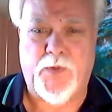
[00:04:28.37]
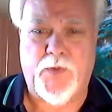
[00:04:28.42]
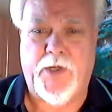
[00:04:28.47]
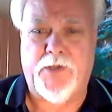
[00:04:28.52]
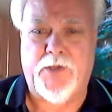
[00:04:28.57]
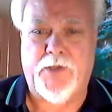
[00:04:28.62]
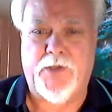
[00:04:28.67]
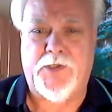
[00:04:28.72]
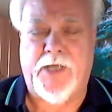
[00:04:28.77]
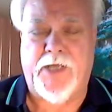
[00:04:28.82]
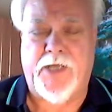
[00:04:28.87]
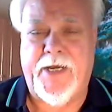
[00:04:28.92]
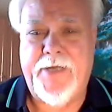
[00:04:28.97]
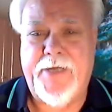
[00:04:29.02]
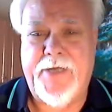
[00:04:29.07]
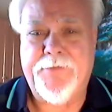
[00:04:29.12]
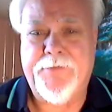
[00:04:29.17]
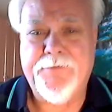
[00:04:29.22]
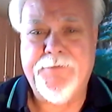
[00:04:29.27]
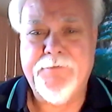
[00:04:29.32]
We could say
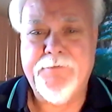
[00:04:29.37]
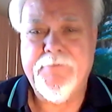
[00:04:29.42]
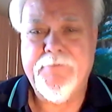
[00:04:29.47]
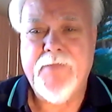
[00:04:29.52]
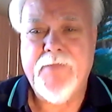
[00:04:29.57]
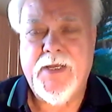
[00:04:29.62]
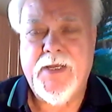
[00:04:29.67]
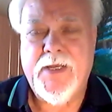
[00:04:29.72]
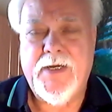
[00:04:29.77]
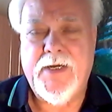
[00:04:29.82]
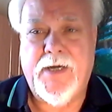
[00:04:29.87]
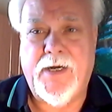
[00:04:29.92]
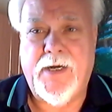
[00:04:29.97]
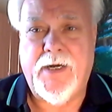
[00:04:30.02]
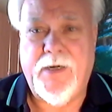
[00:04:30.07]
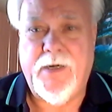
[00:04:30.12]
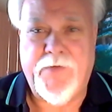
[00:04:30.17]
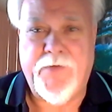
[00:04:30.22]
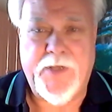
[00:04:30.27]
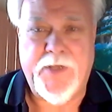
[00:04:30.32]
uh,
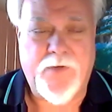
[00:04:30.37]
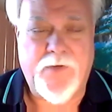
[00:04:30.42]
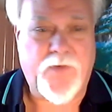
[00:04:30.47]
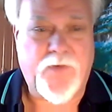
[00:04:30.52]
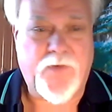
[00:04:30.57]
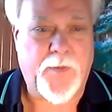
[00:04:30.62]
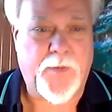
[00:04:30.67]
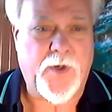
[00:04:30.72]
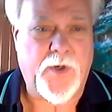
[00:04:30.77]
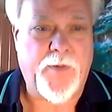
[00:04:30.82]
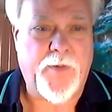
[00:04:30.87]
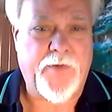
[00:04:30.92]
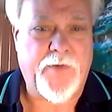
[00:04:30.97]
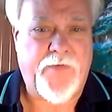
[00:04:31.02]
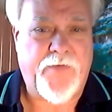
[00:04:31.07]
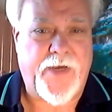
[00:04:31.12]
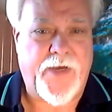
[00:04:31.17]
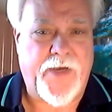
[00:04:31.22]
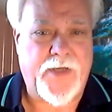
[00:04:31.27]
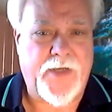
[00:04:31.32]
everything from urban
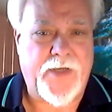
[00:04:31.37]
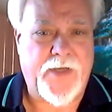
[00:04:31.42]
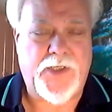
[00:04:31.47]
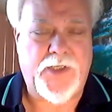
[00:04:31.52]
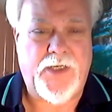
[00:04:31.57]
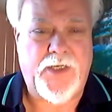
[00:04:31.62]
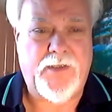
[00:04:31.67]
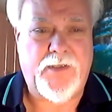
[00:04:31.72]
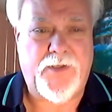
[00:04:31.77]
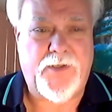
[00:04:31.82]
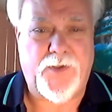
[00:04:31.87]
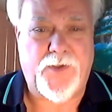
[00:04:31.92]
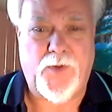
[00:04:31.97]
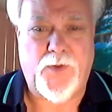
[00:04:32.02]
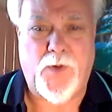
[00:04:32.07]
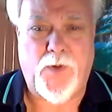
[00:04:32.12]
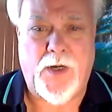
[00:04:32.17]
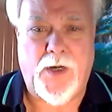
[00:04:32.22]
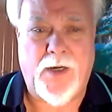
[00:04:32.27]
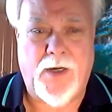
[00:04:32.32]
fantasy
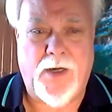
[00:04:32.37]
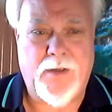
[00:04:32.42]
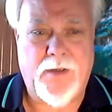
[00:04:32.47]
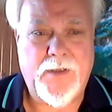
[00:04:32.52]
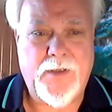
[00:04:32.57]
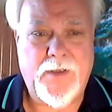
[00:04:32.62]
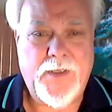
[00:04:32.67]
to uh,